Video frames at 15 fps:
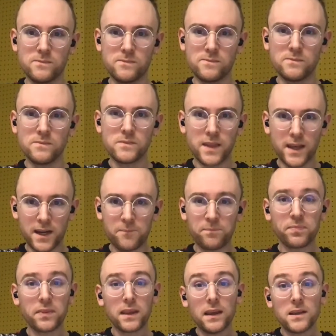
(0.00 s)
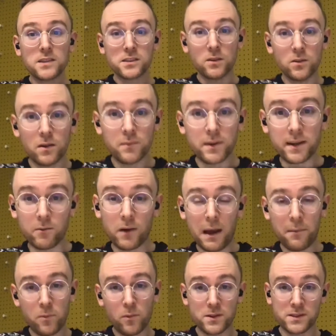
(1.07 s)
Yeah. So I mean, what happened
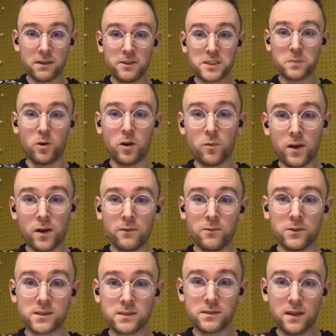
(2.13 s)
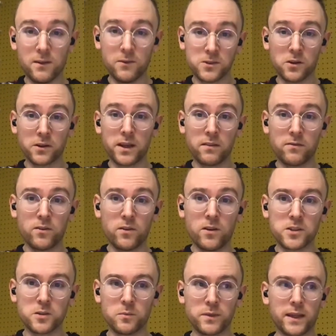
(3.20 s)
was I reached a point where I was I was looking for
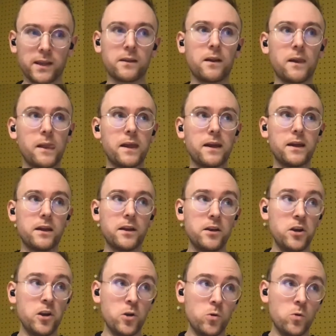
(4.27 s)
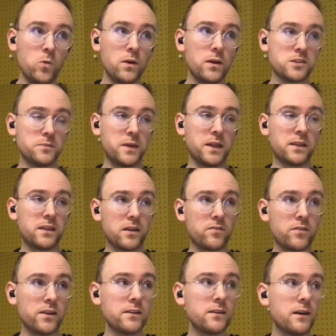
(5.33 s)
something new, something different,
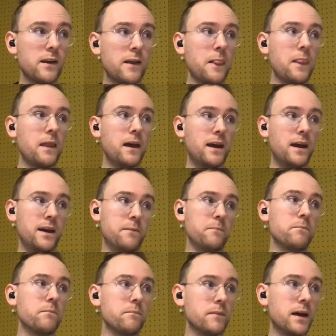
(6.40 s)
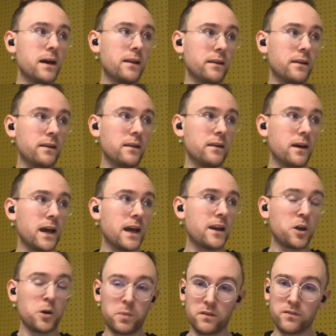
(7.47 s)
um, and I had a couple
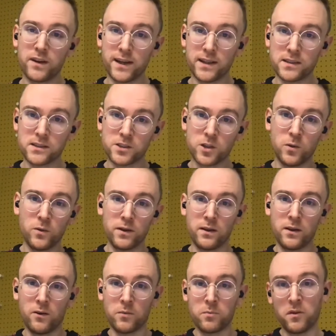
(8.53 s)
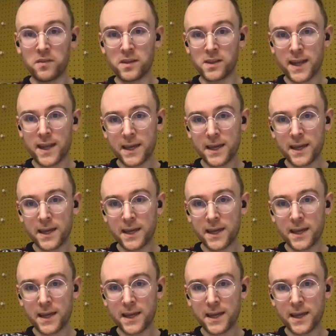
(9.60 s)
of friends who had who had moved into tech.